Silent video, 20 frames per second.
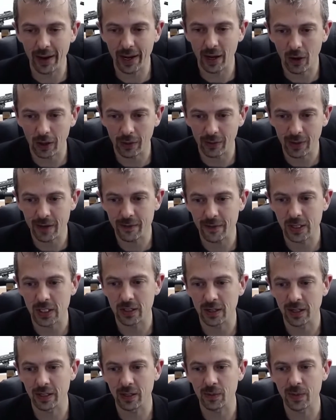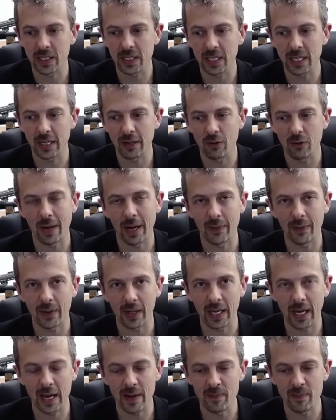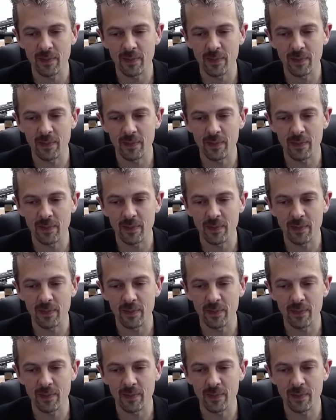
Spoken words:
holographic sight that we see throughout the game.